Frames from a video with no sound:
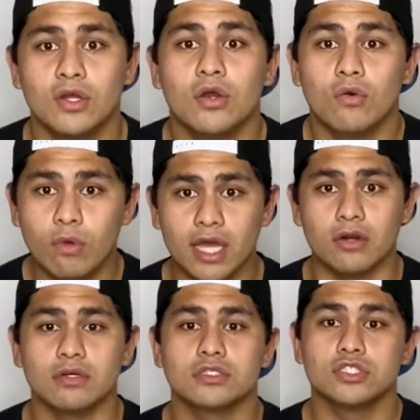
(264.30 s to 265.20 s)
Well,
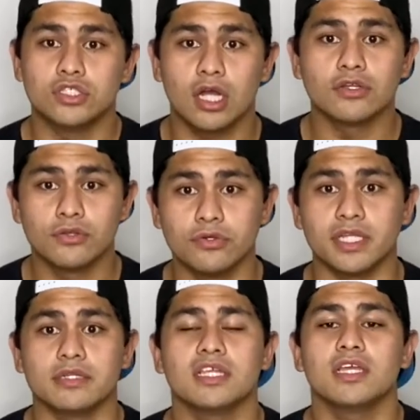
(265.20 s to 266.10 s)
John Gruden
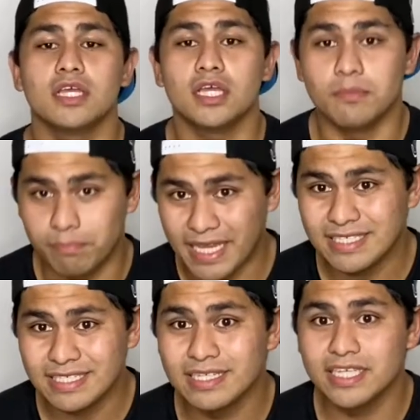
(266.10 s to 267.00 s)
basically